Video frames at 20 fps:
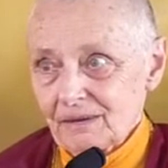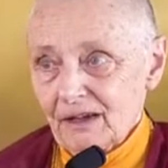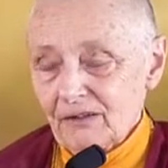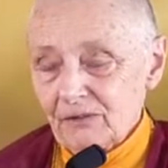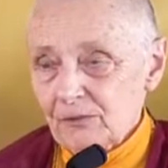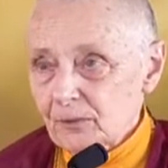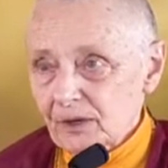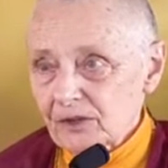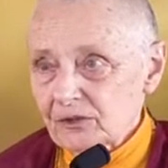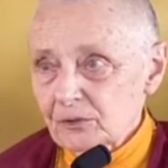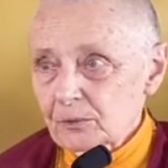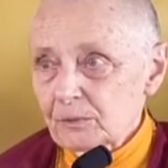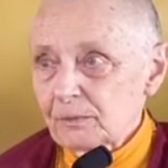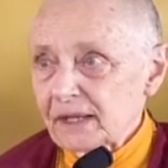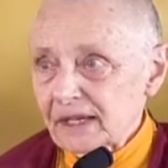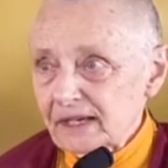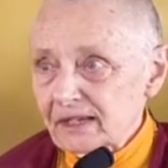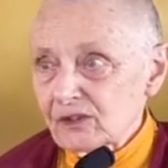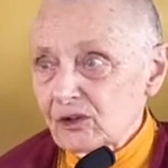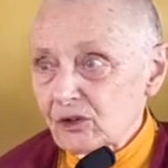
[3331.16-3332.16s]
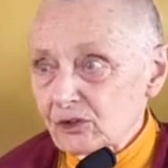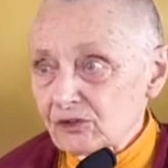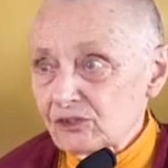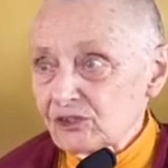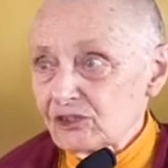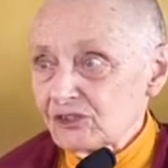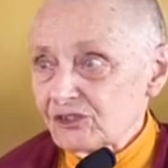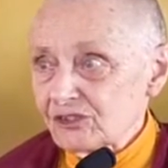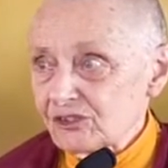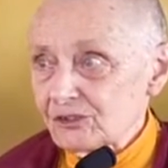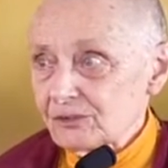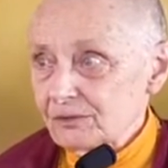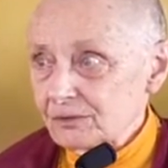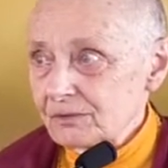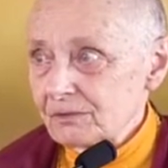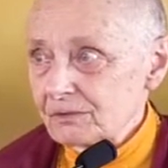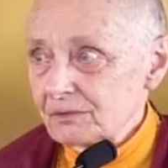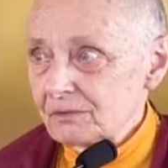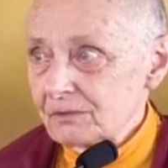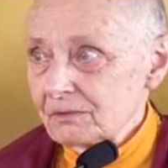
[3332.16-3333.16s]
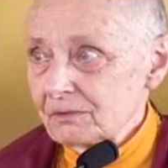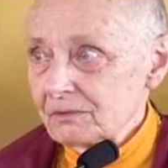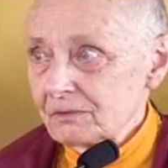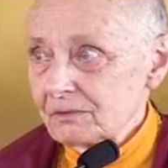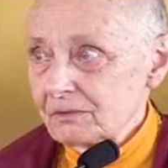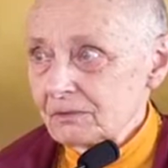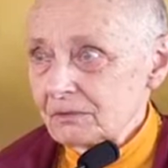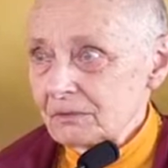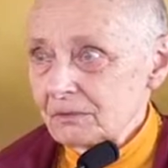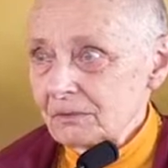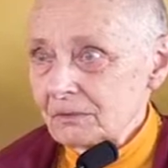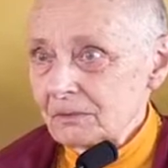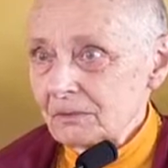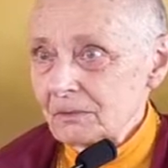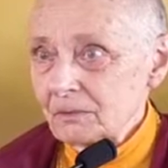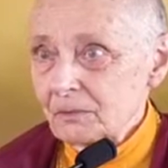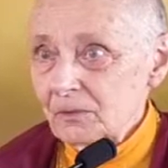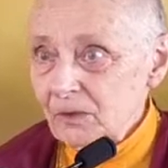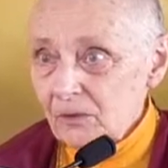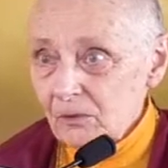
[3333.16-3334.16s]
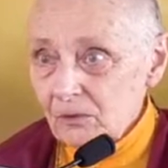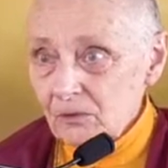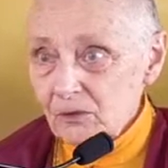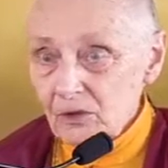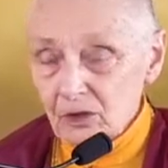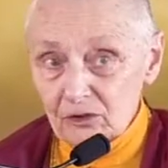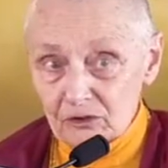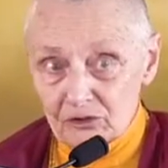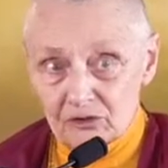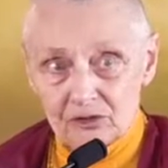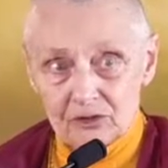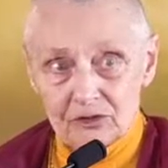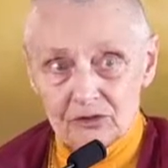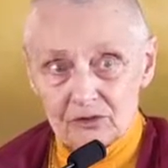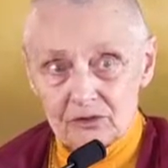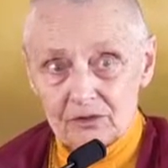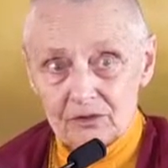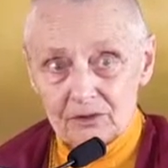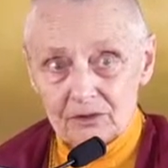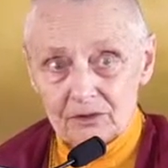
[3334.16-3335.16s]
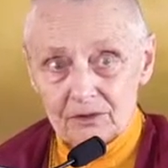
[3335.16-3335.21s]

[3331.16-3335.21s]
Otherwise you've been conscious. We're all conscious.